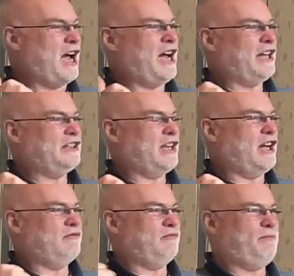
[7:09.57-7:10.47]
And
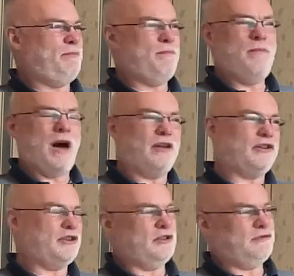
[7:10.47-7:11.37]

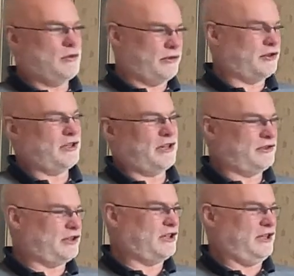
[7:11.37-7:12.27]
other than the folks on either
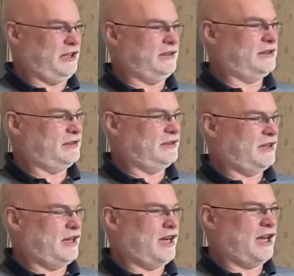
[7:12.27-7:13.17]
side,
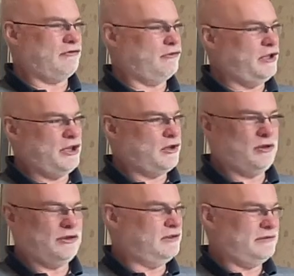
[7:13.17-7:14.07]
I really
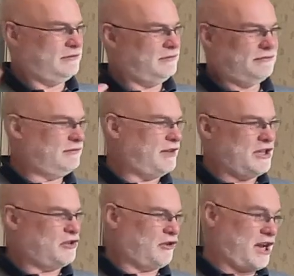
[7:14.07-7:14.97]
couldn't
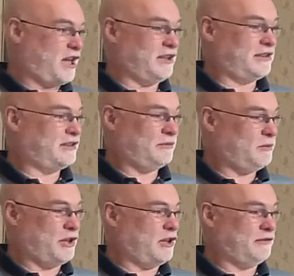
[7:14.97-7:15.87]
interact
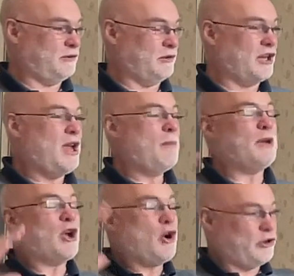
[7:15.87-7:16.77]
with the other folks
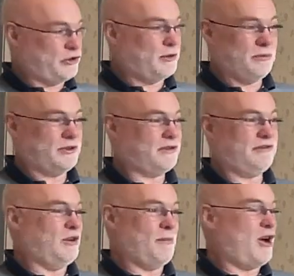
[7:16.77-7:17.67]
because there was
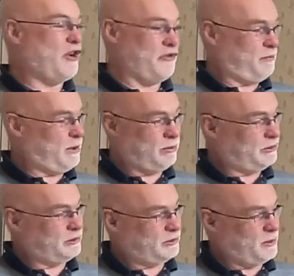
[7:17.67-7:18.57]
about 100 people
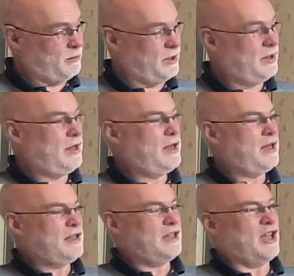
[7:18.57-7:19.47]
in the room.
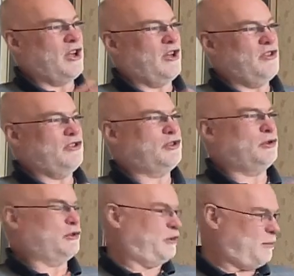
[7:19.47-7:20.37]
Now, the
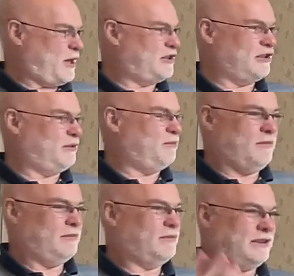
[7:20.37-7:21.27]
social spaces
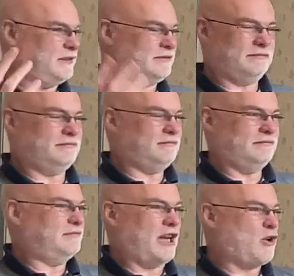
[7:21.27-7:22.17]

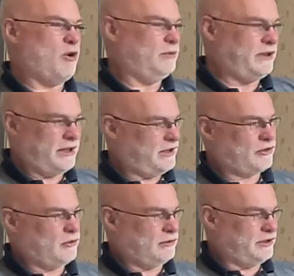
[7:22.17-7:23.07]
accommodate
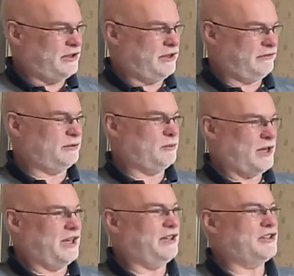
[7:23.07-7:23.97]
us all in different
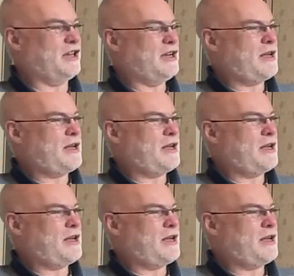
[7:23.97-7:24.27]
ways,